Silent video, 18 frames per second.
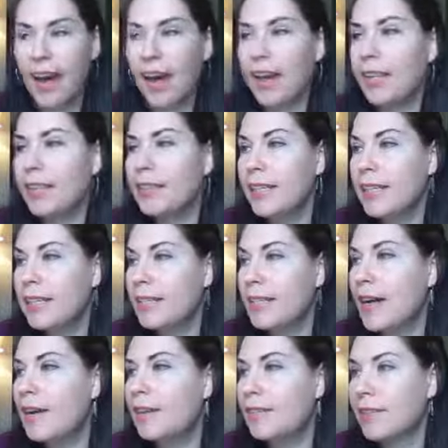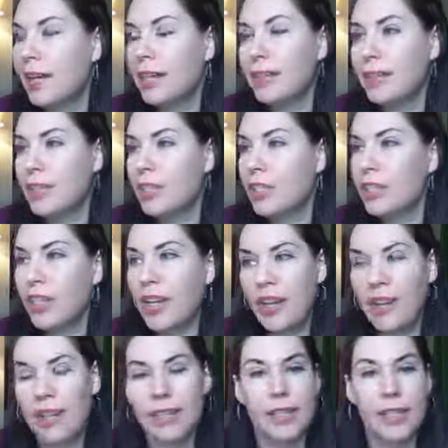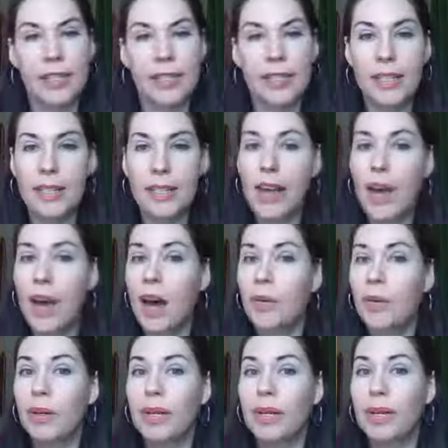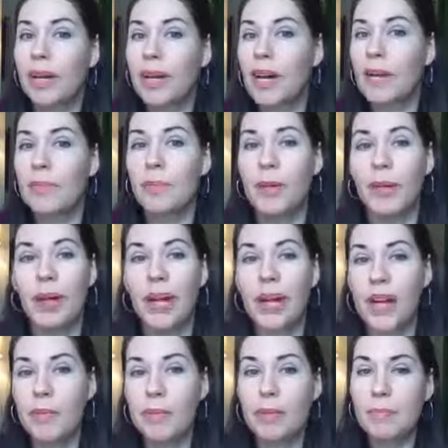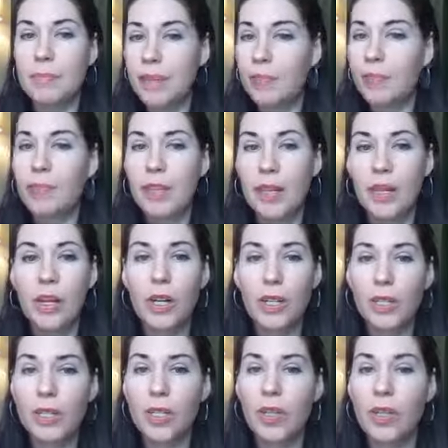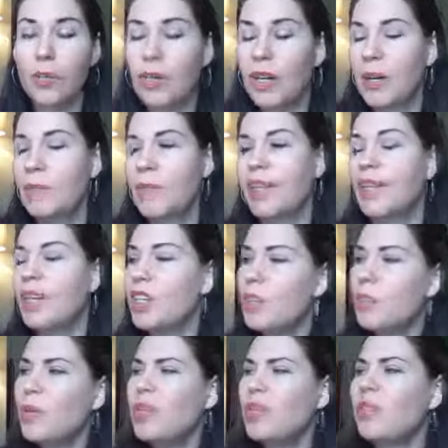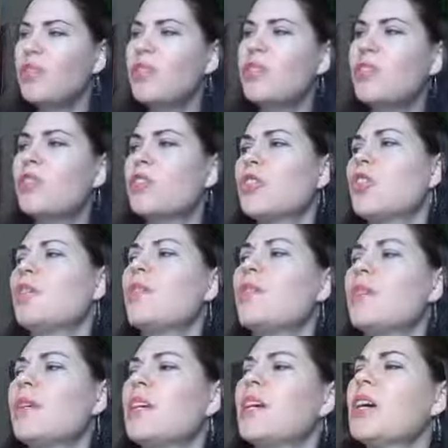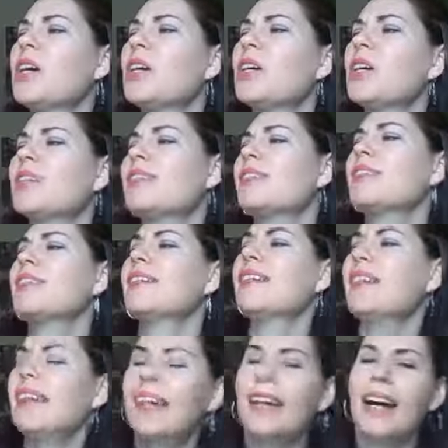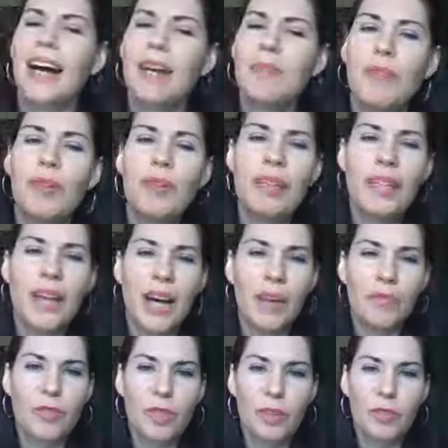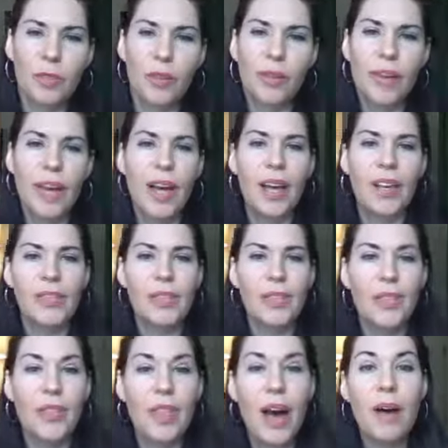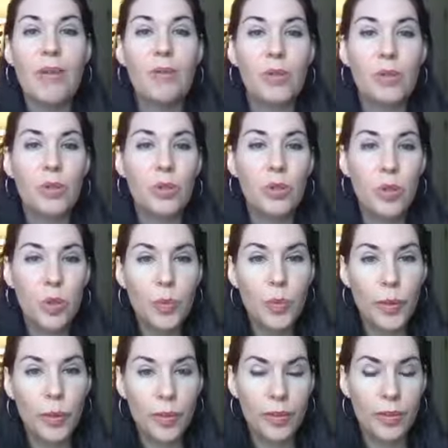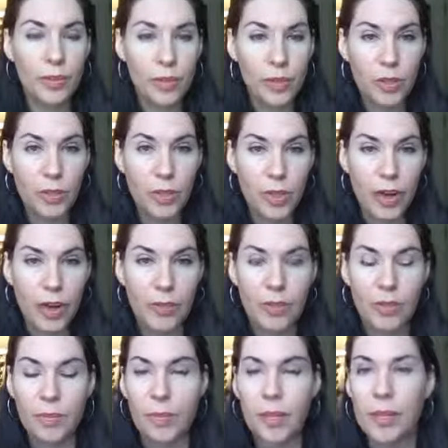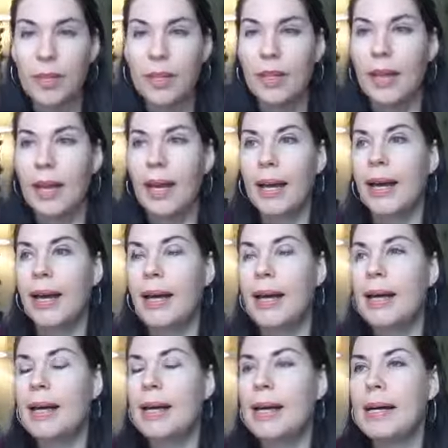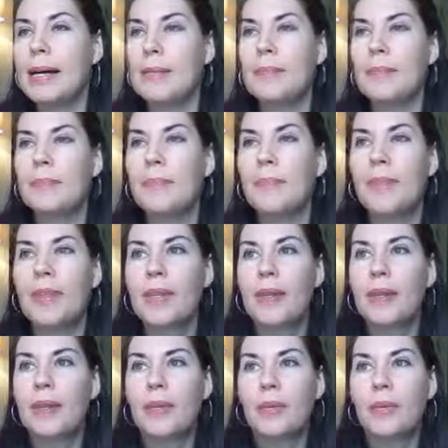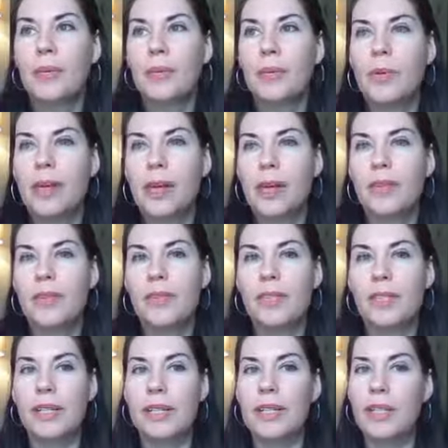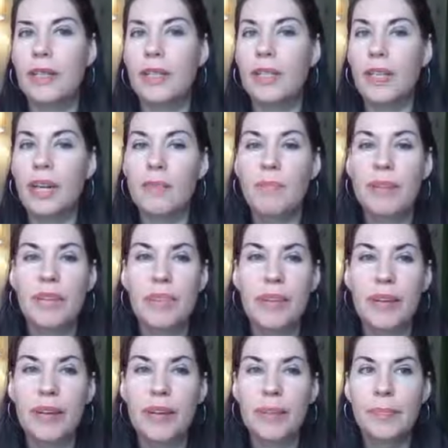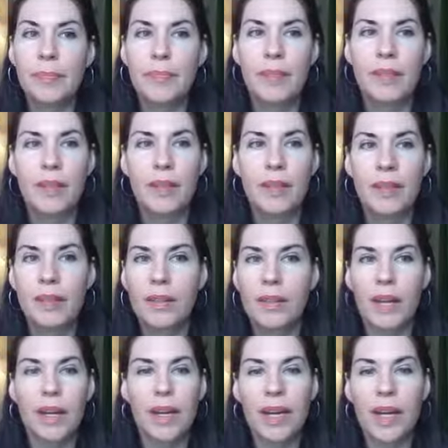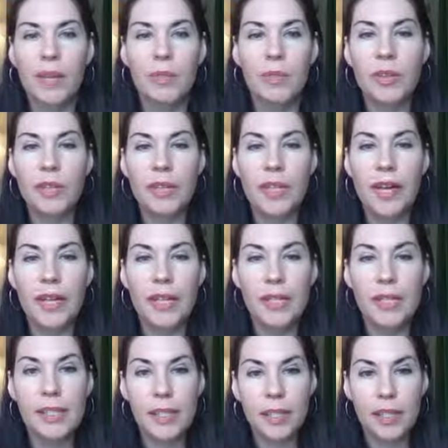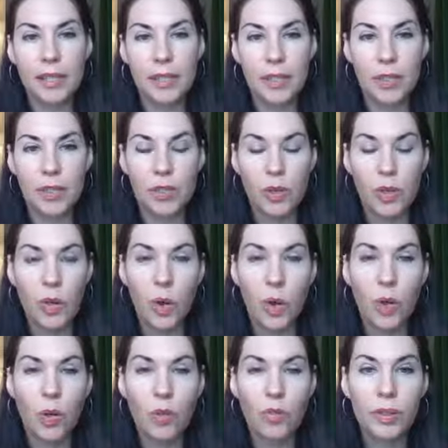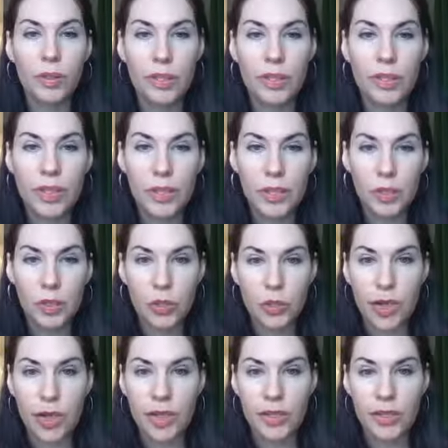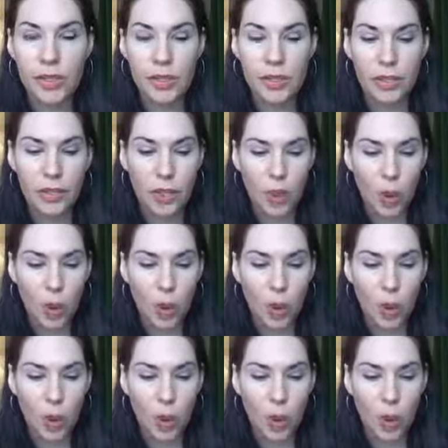I laid down on this chaise and I did not want to get up. I mean, my feet hurt too, but I'm like, can you bring the rest of the showroom here? Because I'm really comfortable. So that was super, super comfortable. What else did I notice? I mean, I'm really kind of sick of this overly distressed